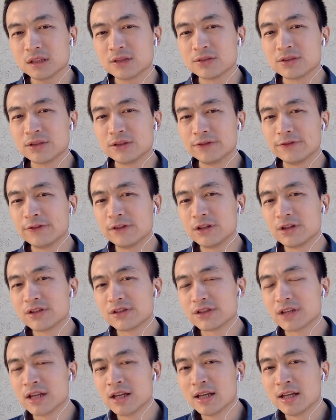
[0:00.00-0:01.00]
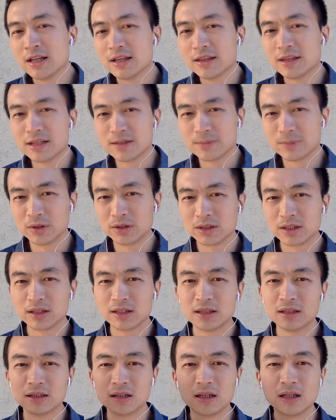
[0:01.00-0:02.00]
So first, this book
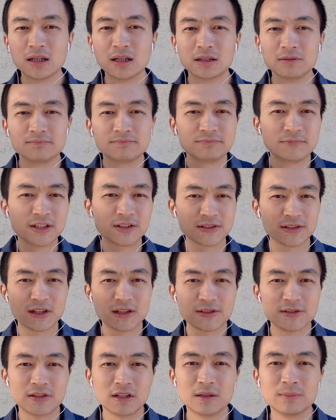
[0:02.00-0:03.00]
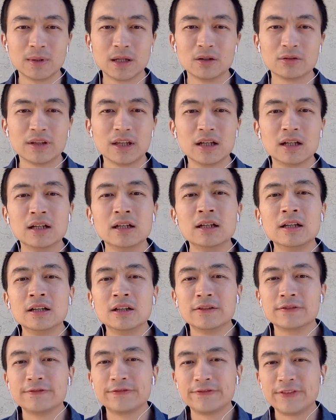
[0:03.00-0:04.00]
discussed about the
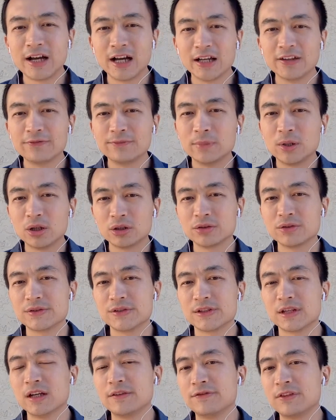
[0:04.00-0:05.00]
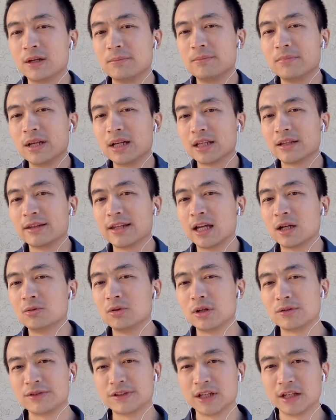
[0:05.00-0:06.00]
5 models of the millionaire
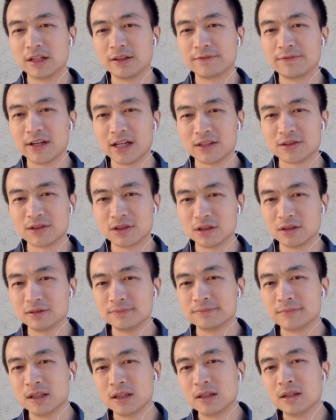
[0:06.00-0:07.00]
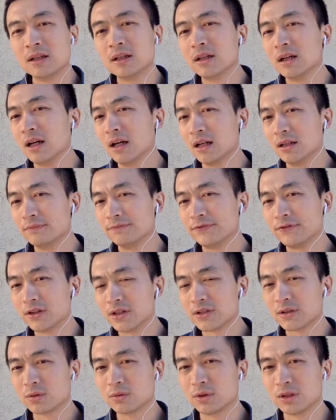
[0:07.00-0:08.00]
real estate investor.
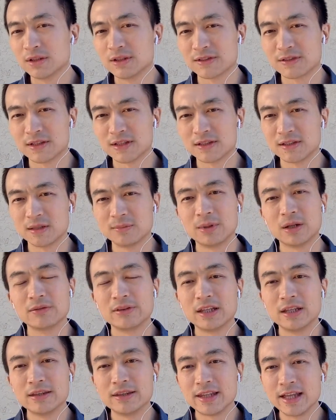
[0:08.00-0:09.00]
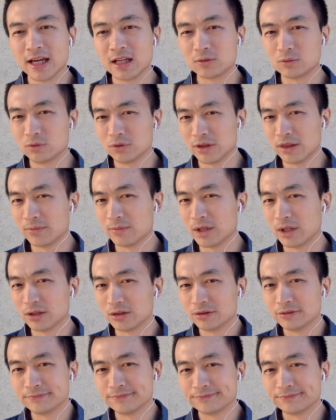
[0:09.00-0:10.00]
First, we'll discuss about the net worth model.